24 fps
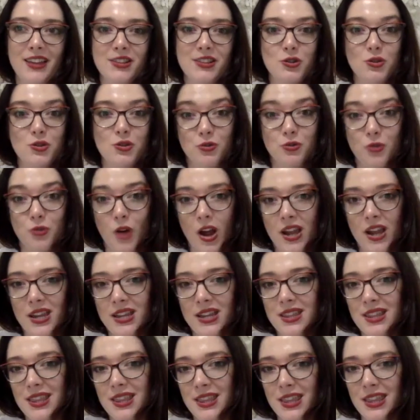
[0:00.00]
try
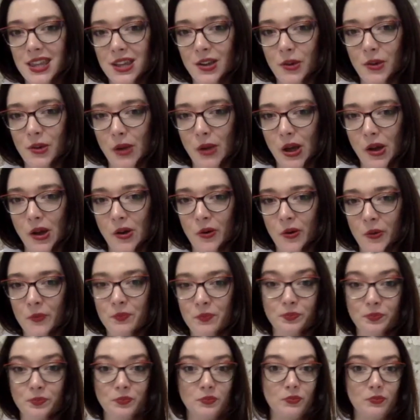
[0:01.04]
and think about
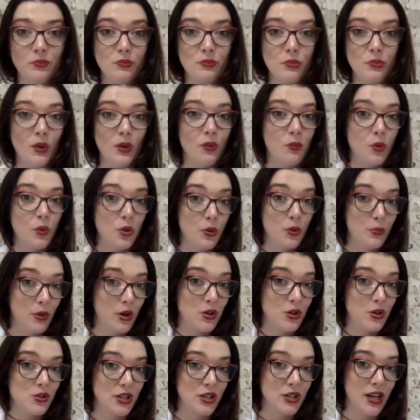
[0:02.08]
what the
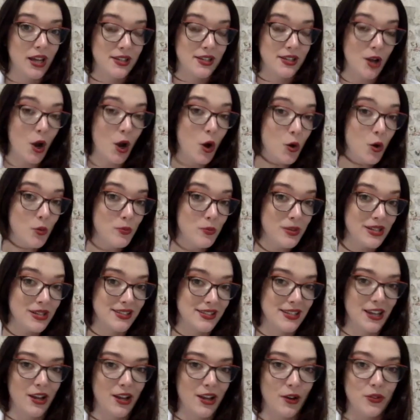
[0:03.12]
person at home is
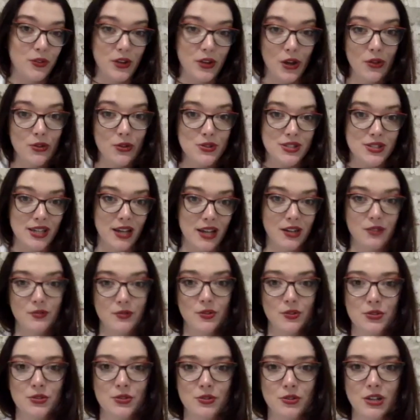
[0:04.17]
seeing on the other side of the
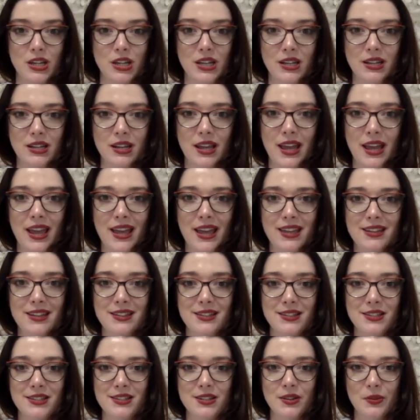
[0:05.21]
screen
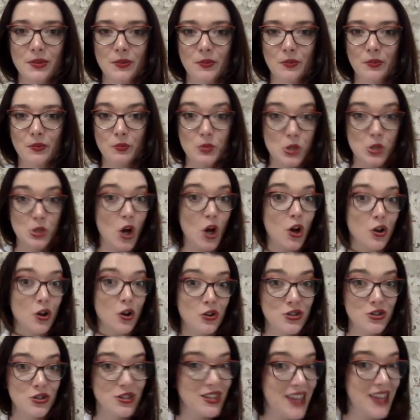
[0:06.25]
and talk
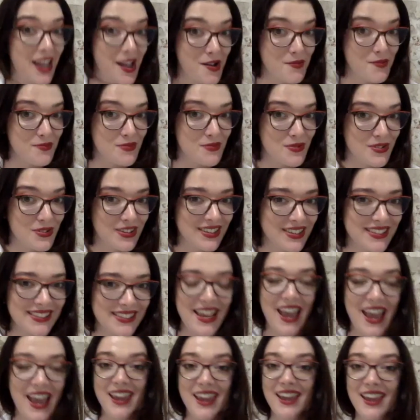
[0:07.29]
to them.
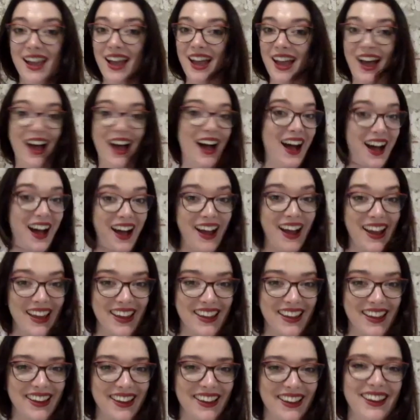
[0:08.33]
Say
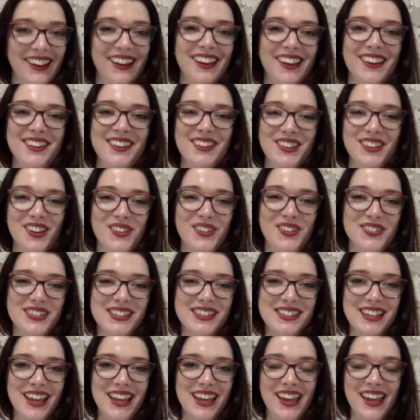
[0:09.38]
hi, you know,
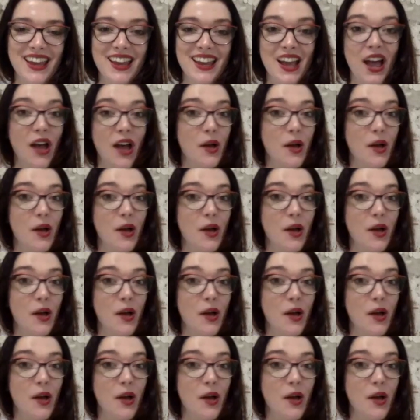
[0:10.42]
say,